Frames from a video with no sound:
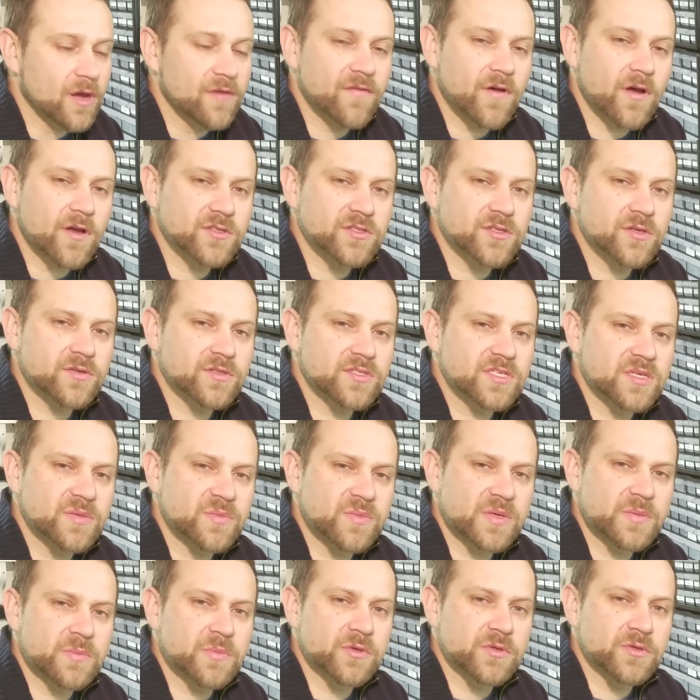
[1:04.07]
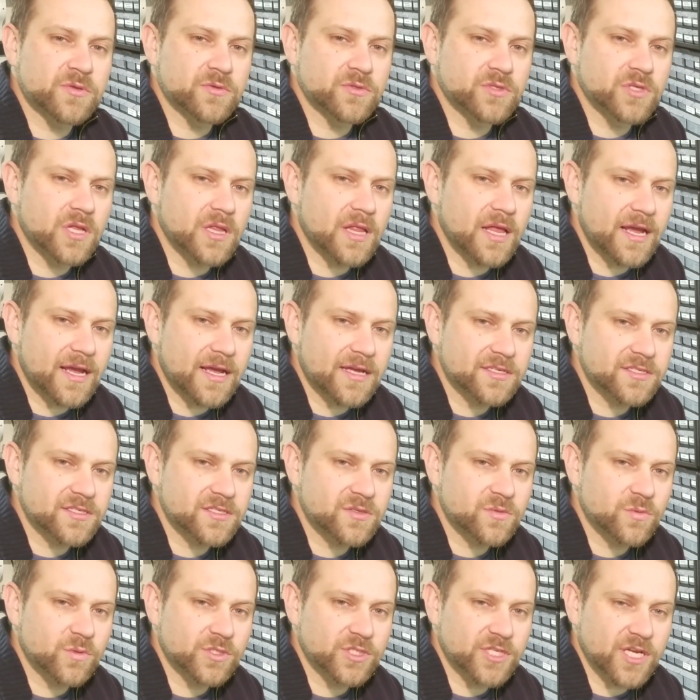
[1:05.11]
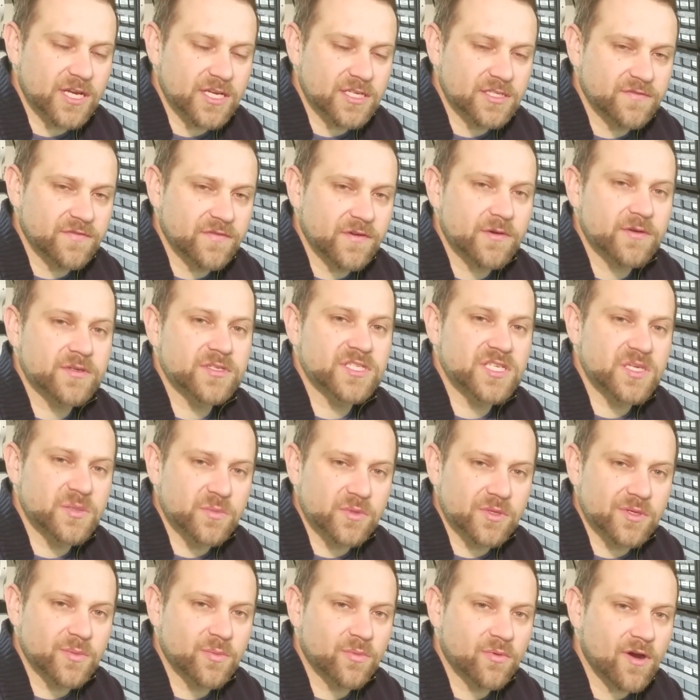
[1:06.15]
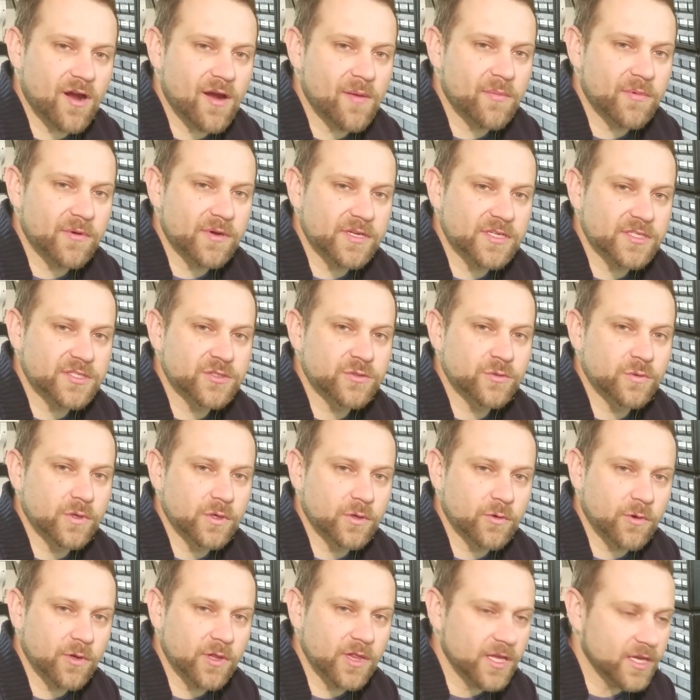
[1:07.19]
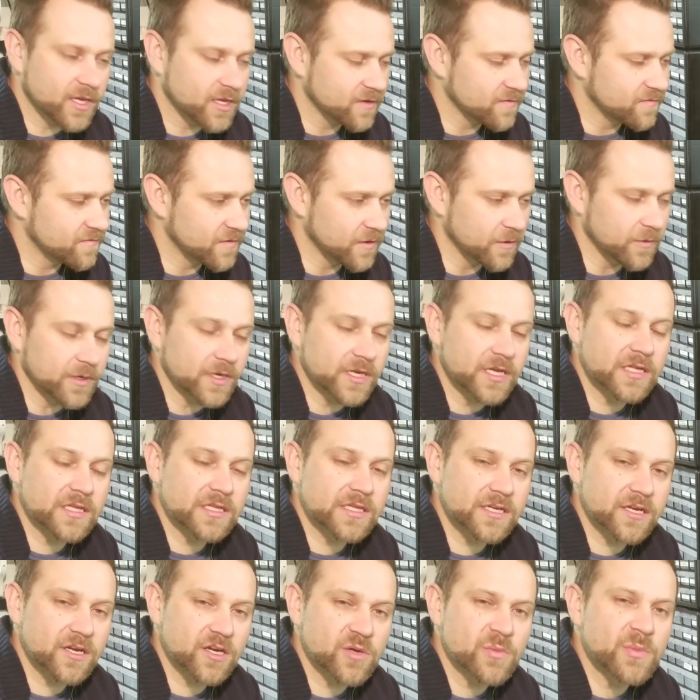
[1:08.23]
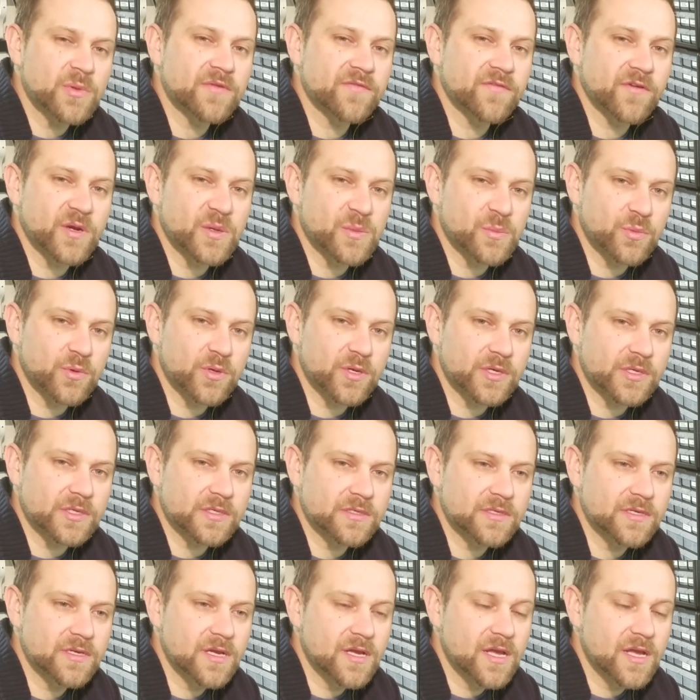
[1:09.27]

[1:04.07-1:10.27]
also seen people use glass, which has very similar properties to acrylic, very clear but very brittle.